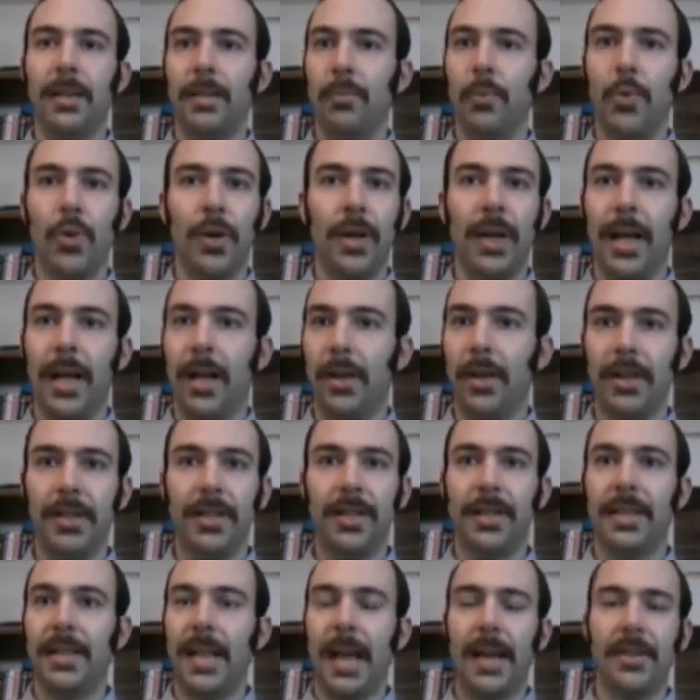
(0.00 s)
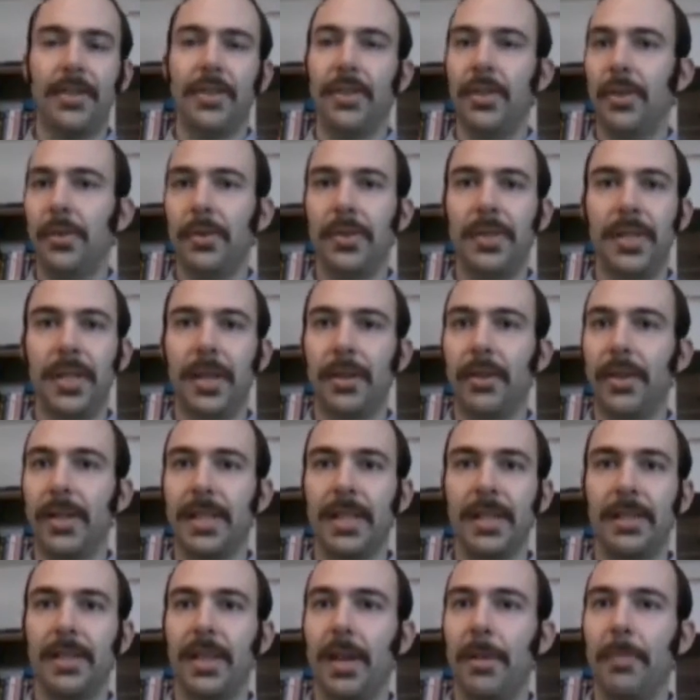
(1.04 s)
Warren Ellis has a new series
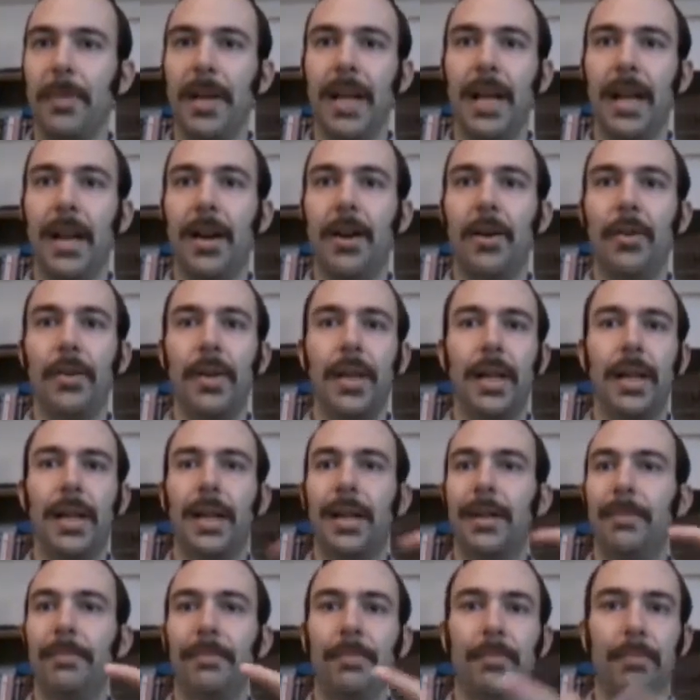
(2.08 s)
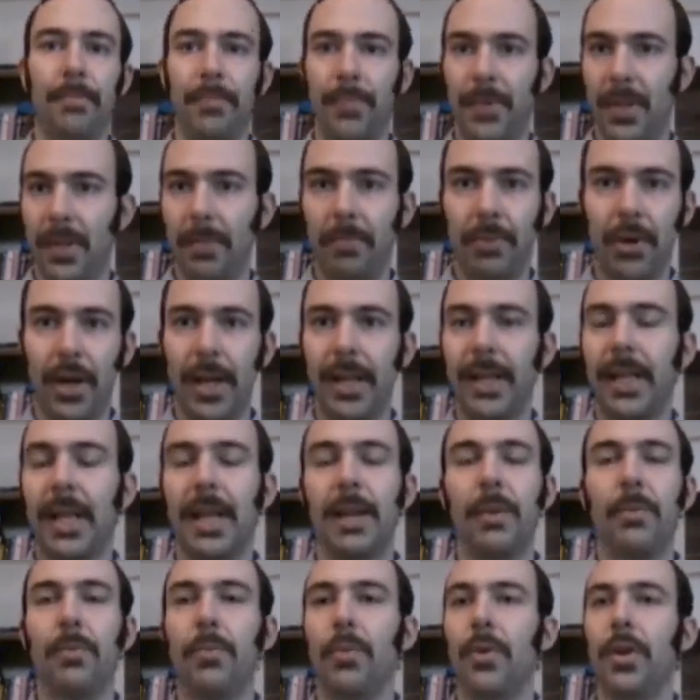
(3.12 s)
that's coming out. Um, the Brian
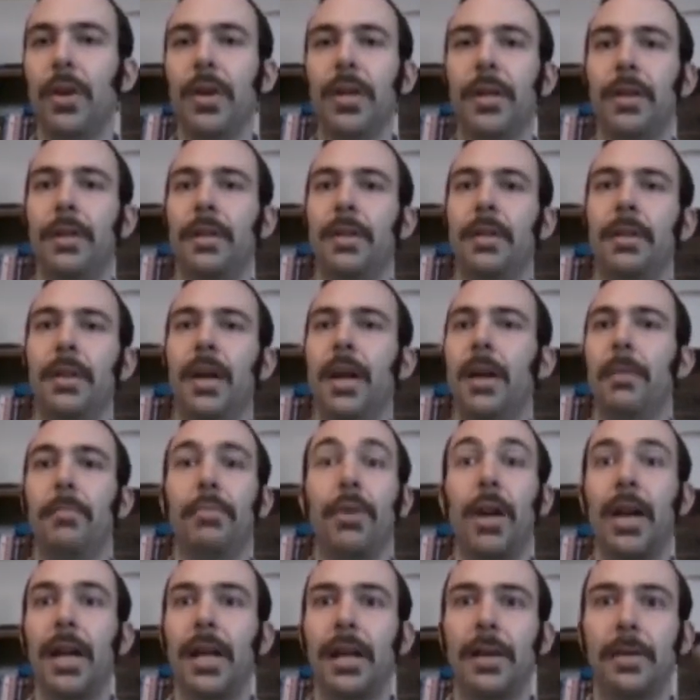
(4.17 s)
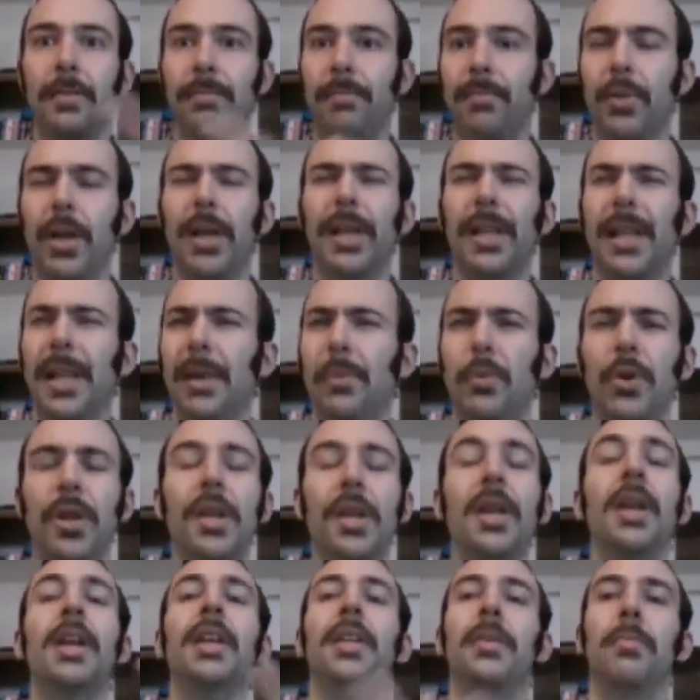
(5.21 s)
K. Wood, uh, Brian, Brian K. Wood,
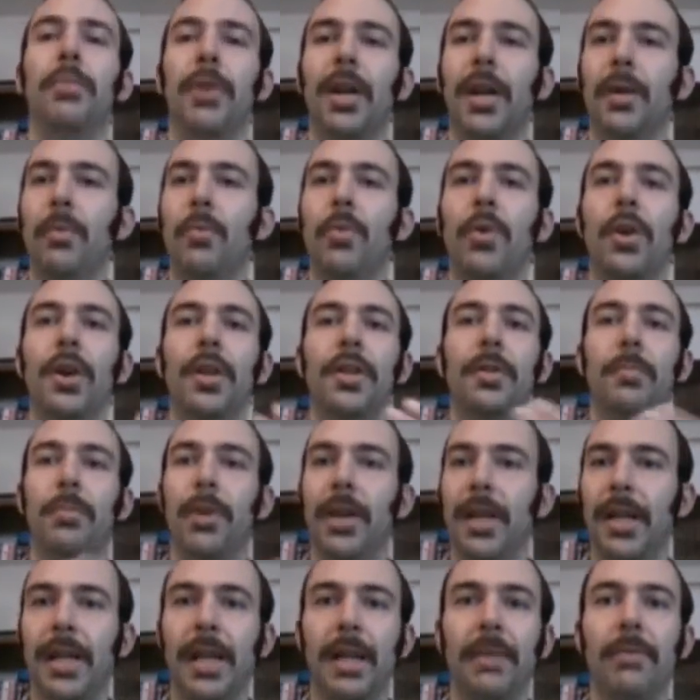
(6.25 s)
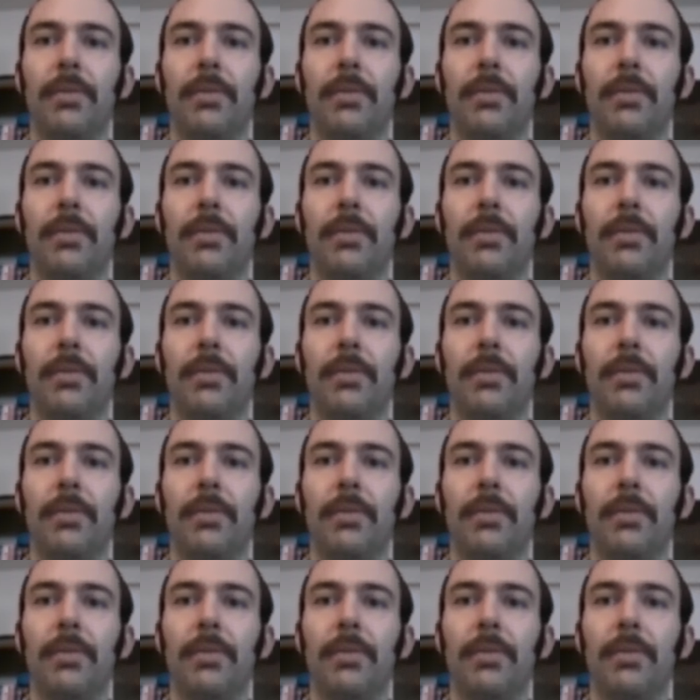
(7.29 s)
the Brian Wood, the Brian K.